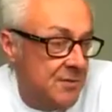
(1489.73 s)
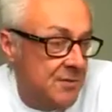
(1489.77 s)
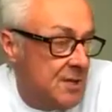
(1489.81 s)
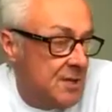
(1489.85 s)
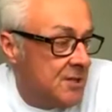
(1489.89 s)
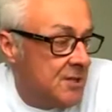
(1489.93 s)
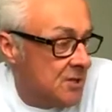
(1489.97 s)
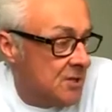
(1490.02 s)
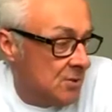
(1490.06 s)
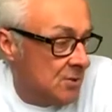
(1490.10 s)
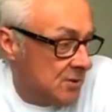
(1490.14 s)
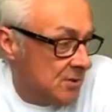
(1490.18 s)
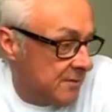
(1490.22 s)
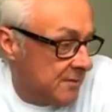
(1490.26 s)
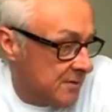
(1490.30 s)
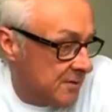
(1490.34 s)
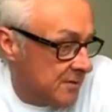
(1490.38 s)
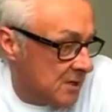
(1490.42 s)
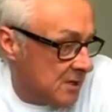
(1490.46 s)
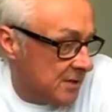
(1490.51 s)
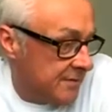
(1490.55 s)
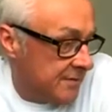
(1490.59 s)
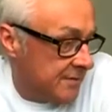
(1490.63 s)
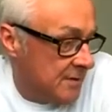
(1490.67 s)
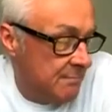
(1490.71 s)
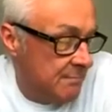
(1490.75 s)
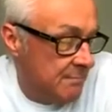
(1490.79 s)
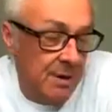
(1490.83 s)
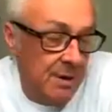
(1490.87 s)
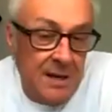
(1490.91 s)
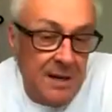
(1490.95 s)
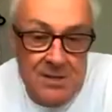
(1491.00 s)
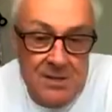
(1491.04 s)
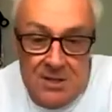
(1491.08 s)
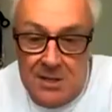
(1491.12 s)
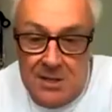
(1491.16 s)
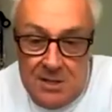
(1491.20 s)
this sort of stuff in
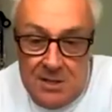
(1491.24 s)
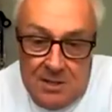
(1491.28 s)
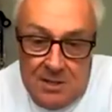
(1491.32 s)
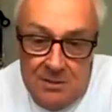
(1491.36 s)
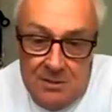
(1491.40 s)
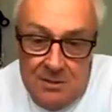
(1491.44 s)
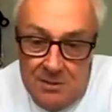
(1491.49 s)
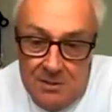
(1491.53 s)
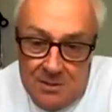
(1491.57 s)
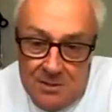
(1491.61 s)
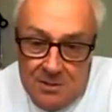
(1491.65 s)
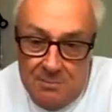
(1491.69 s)
BASIC to